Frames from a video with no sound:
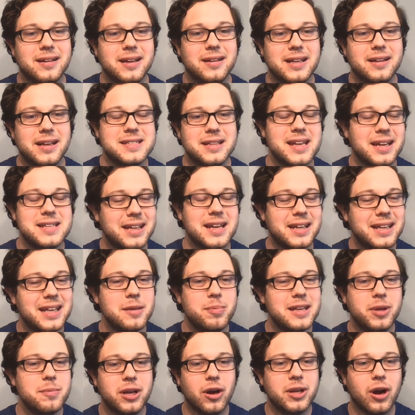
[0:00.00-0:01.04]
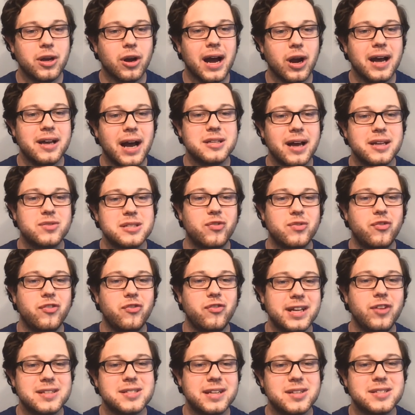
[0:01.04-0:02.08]
Instead, keeping our eyes
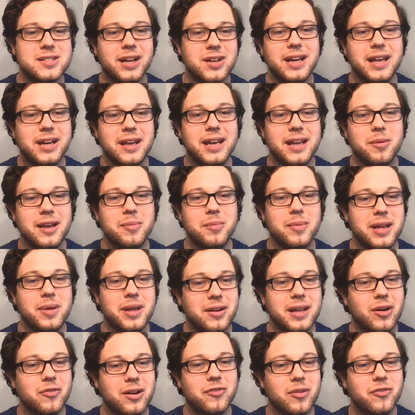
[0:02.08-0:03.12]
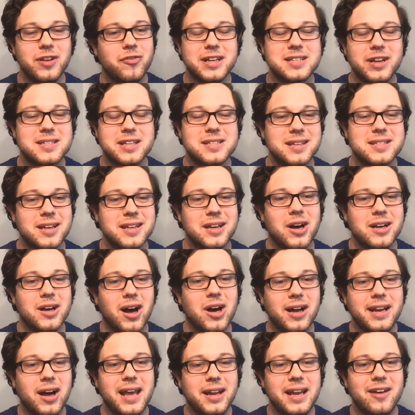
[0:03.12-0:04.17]
fixed on Him and fixed
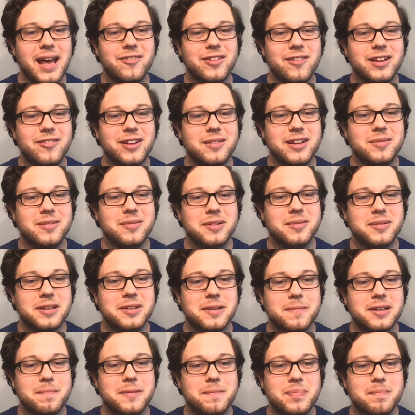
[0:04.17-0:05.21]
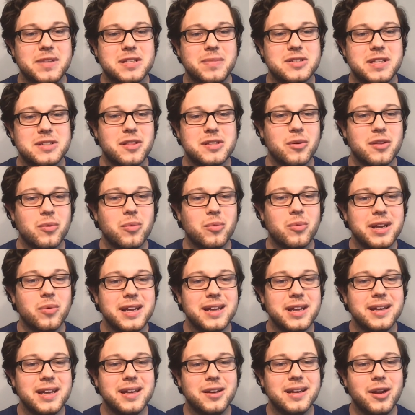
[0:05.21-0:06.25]
on heaven so that
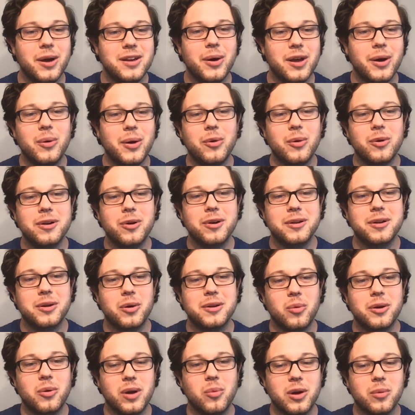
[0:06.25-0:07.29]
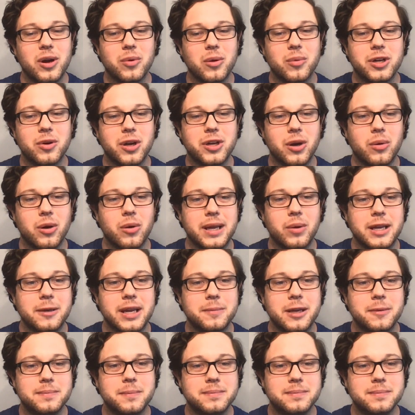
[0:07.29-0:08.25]
we know where we're going.